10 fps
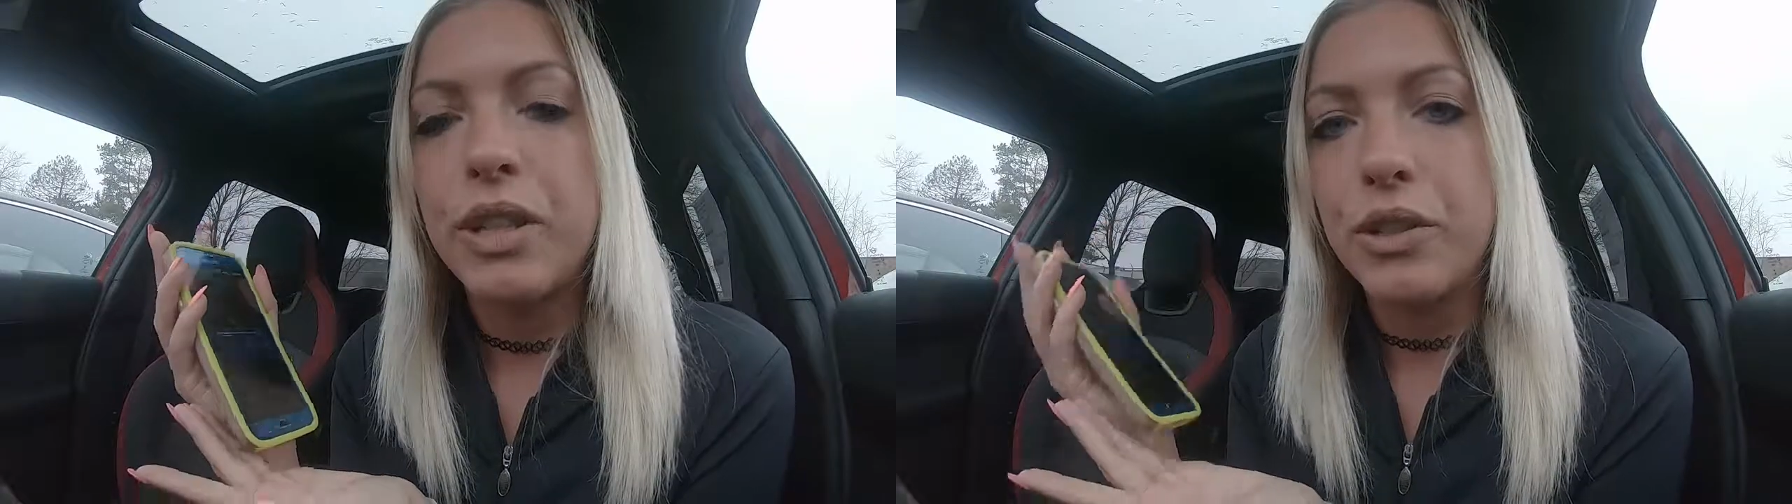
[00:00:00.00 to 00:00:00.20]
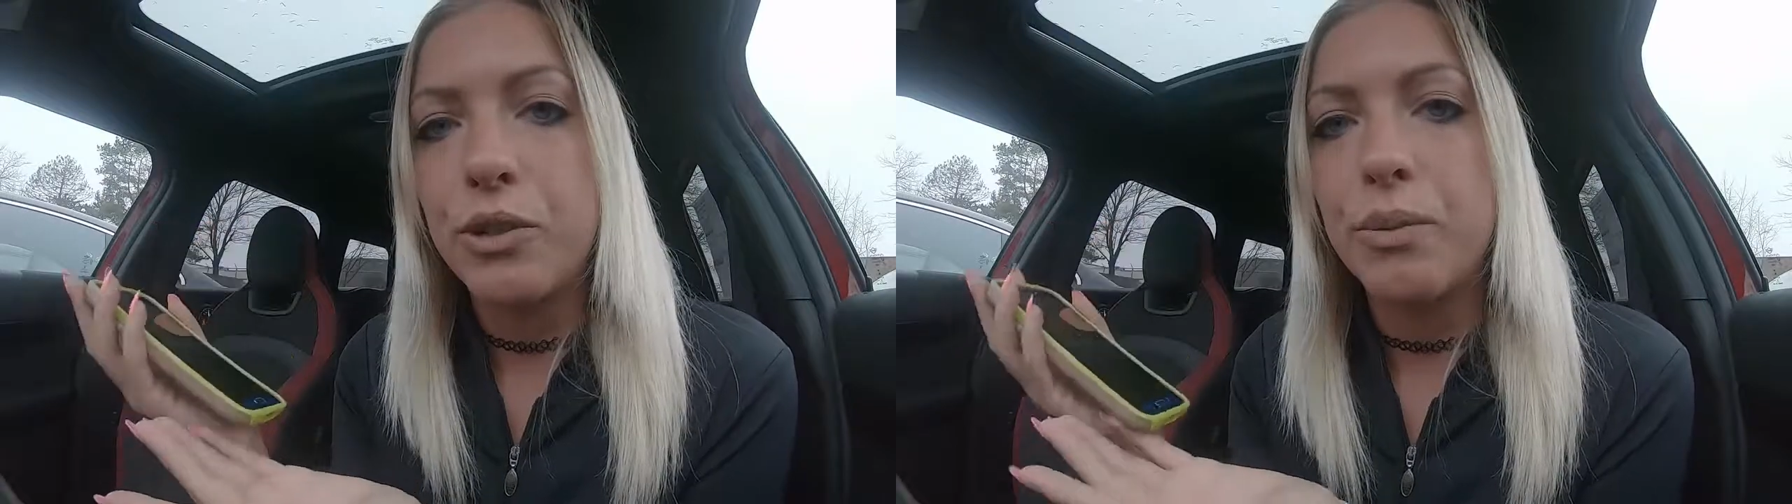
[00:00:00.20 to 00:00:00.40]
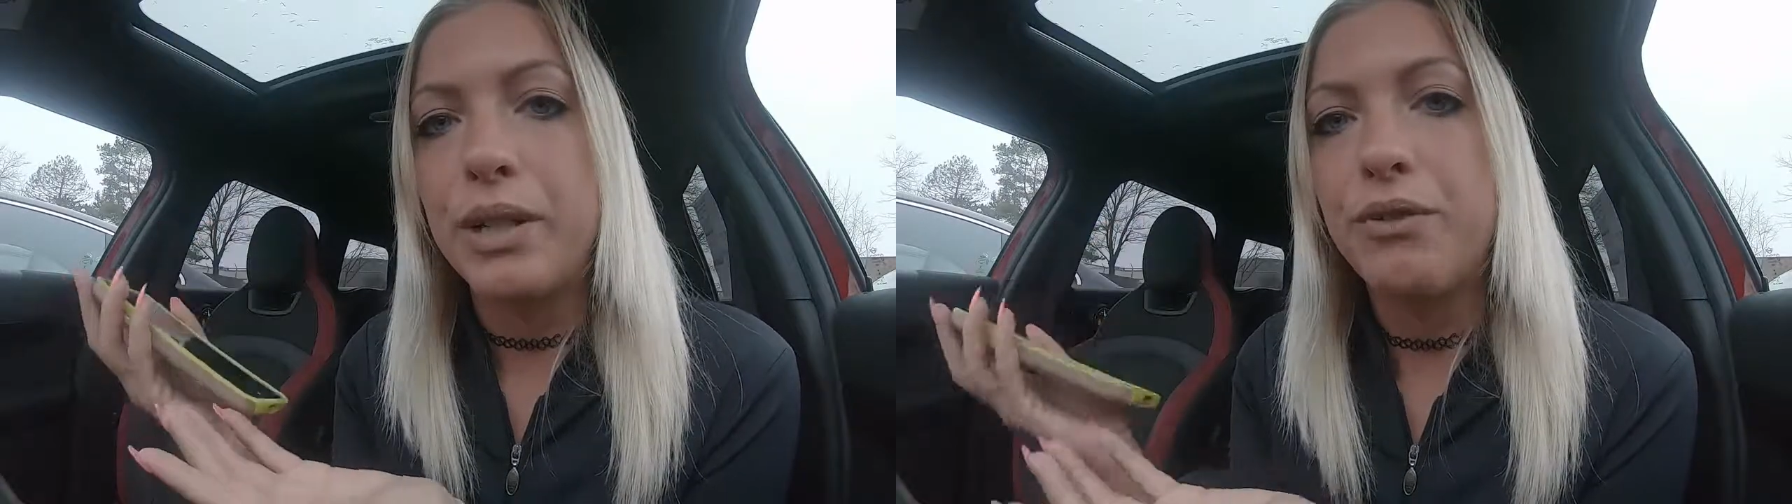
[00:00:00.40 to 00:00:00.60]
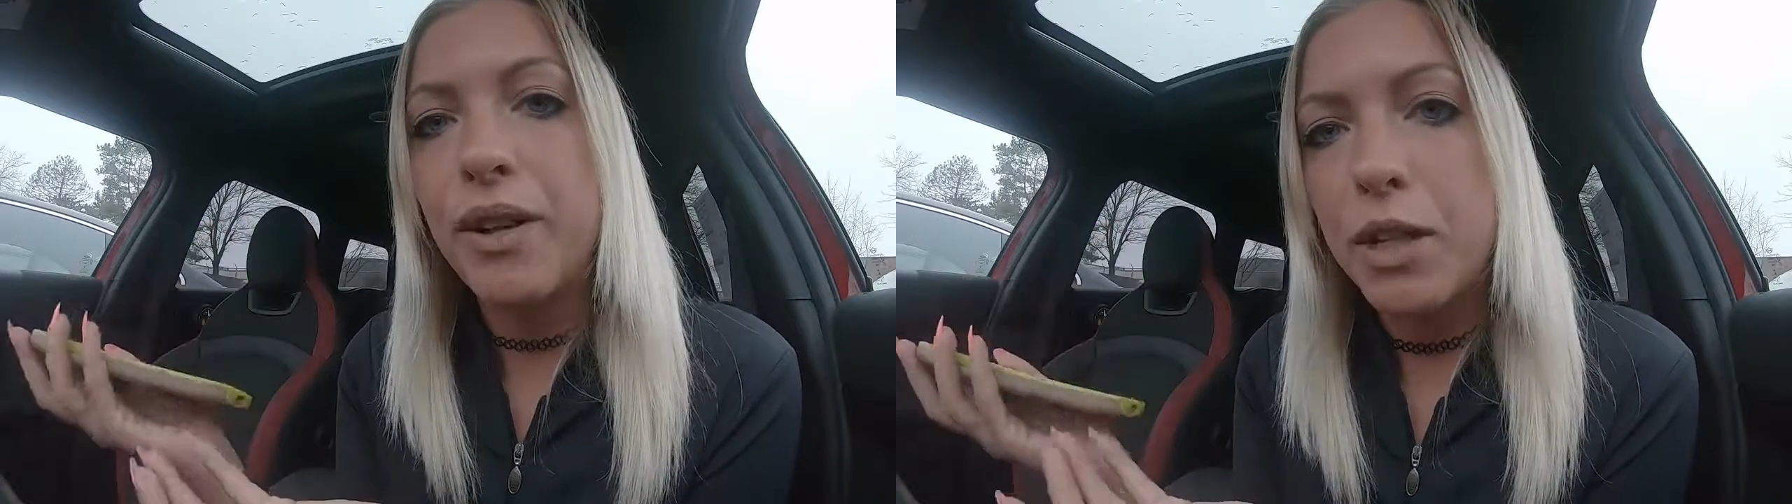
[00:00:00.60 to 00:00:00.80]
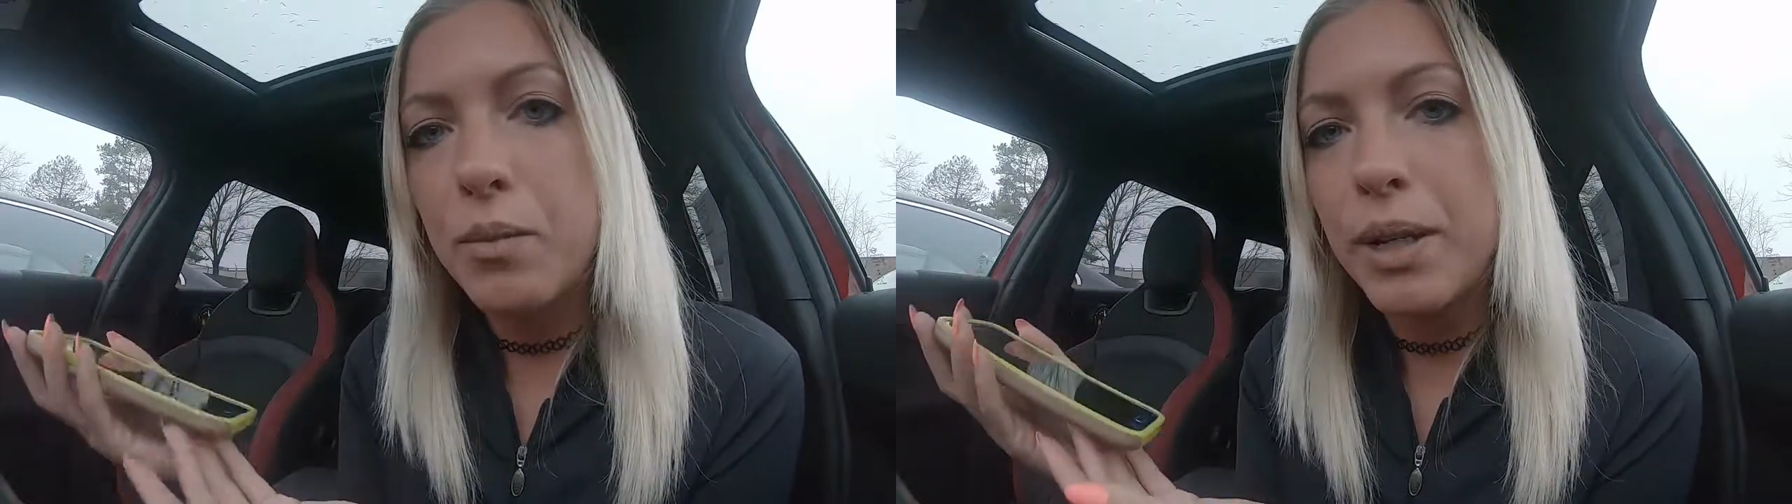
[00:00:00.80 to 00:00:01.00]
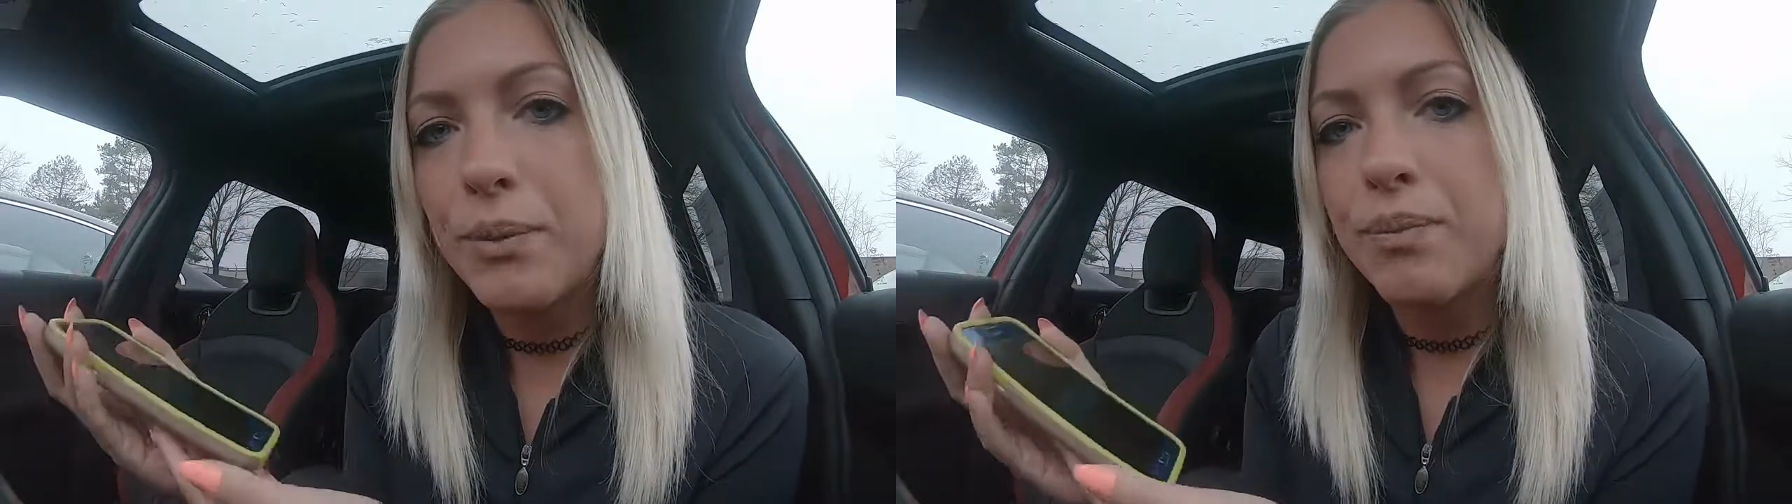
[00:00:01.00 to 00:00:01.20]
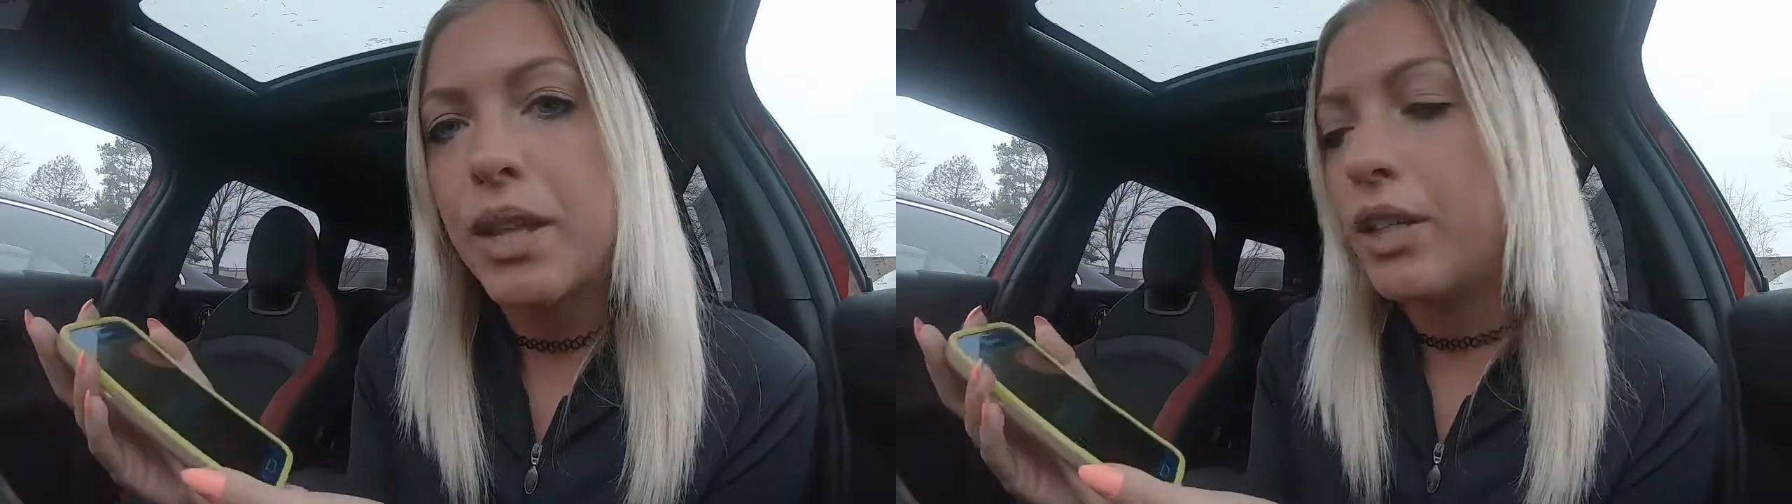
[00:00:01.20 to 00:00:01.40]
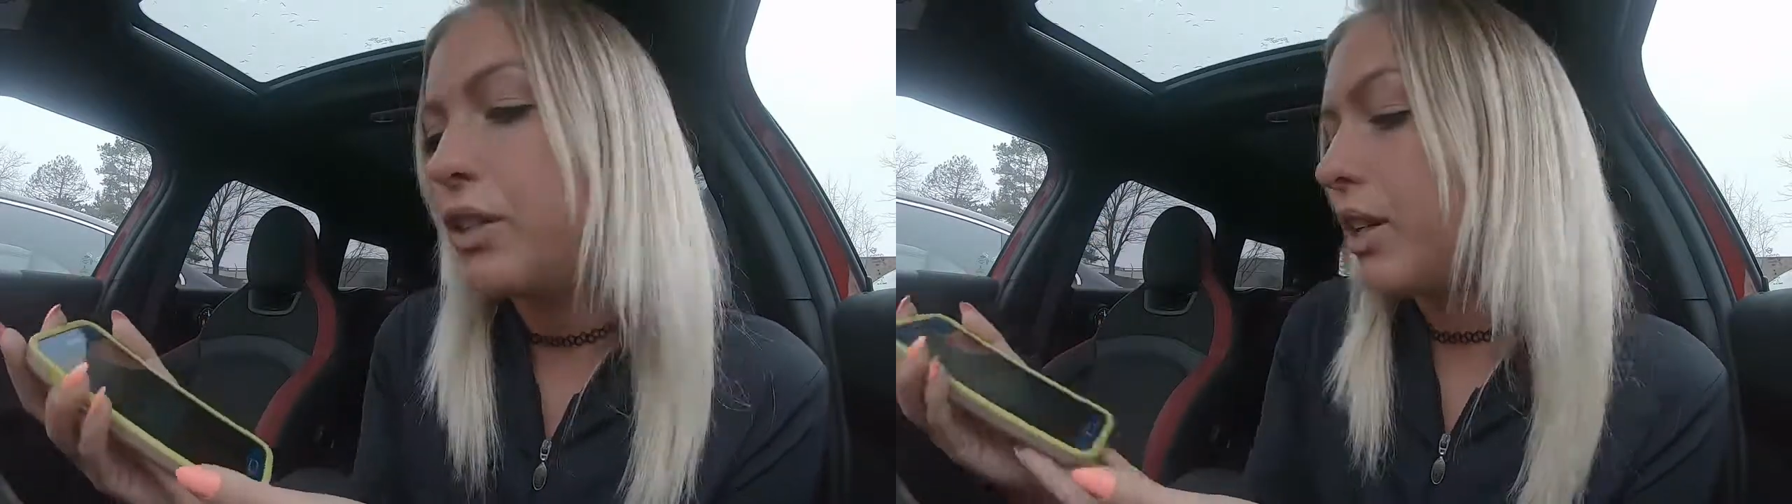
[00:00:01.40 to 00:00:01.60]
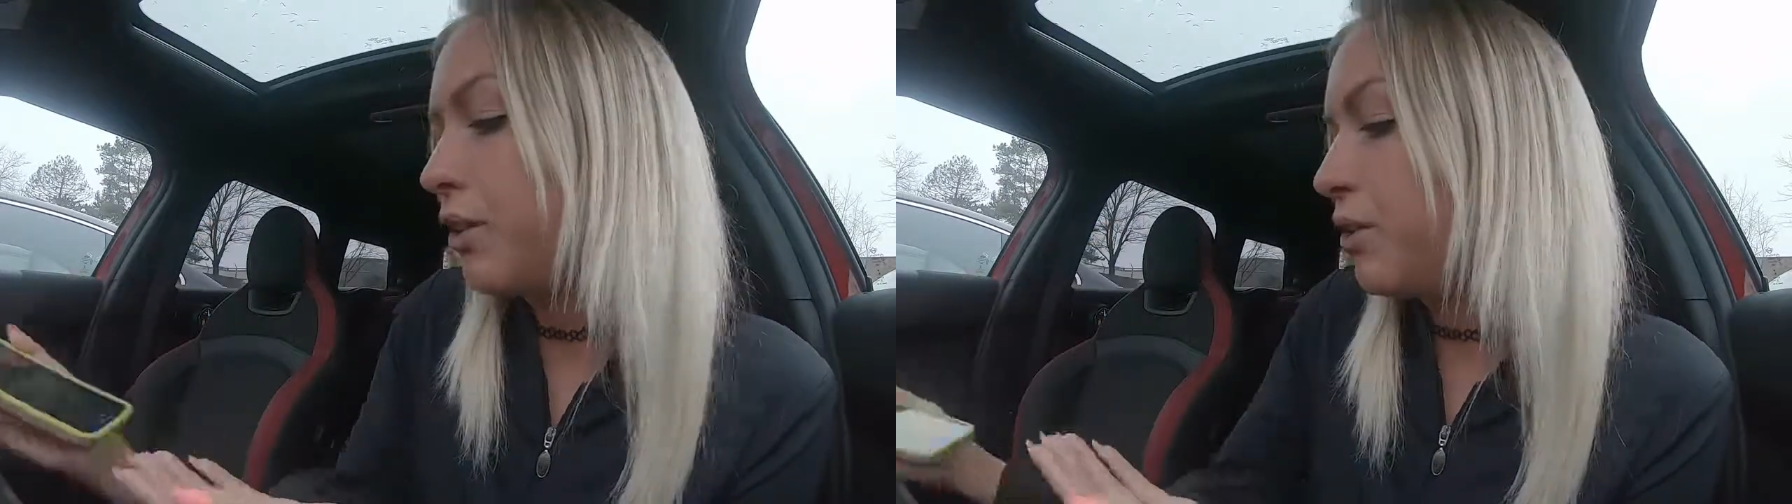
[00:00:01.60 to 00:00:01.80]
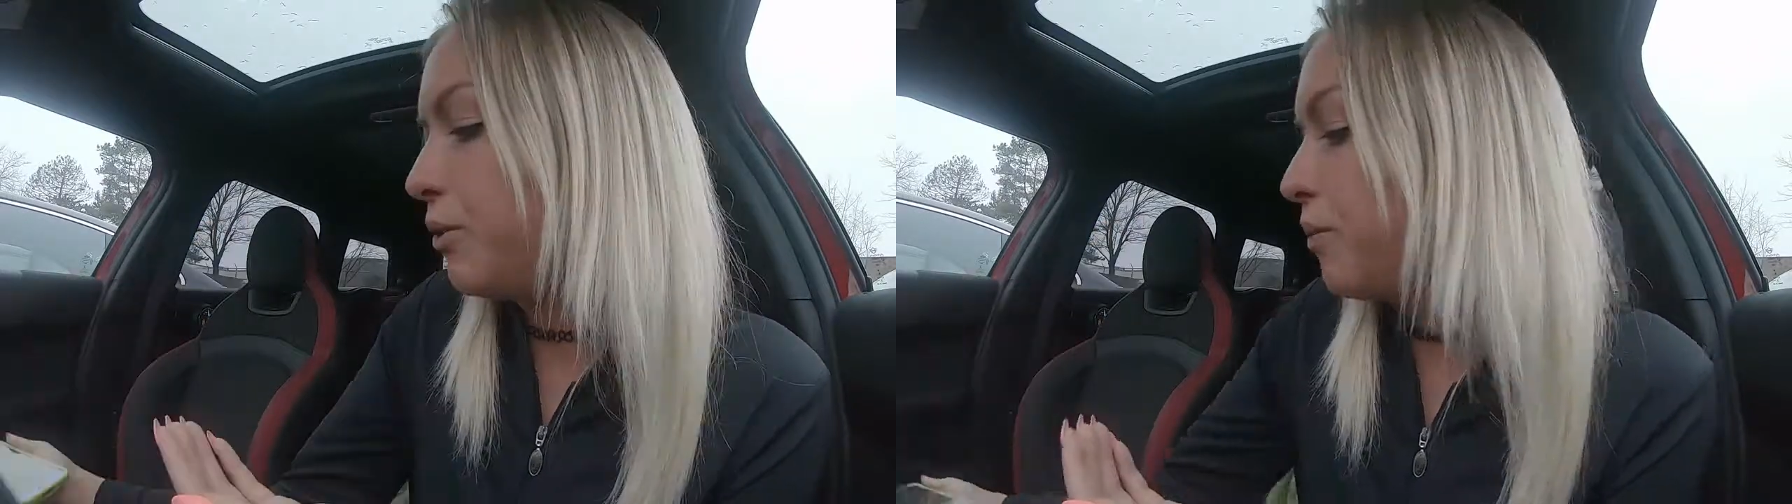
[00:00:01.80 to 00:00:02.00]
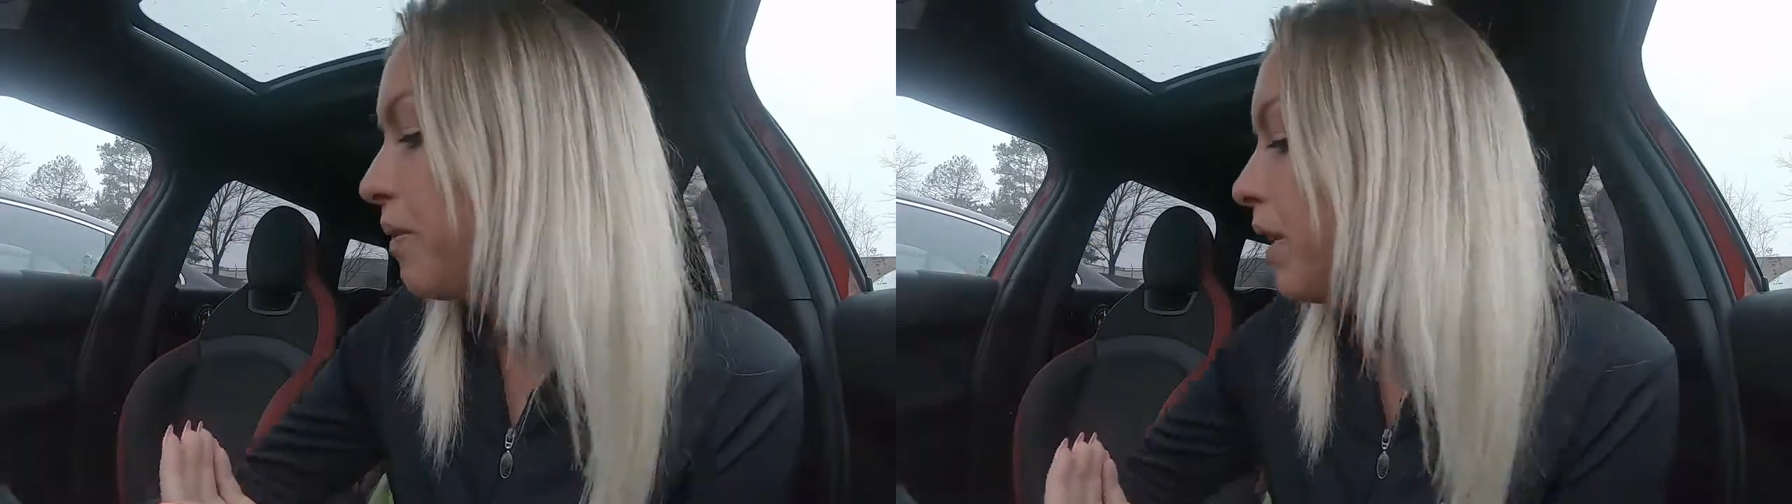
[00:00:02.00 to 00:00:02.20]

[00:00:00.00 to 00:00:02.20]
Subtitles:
connect your Mini FindMate. All you got to do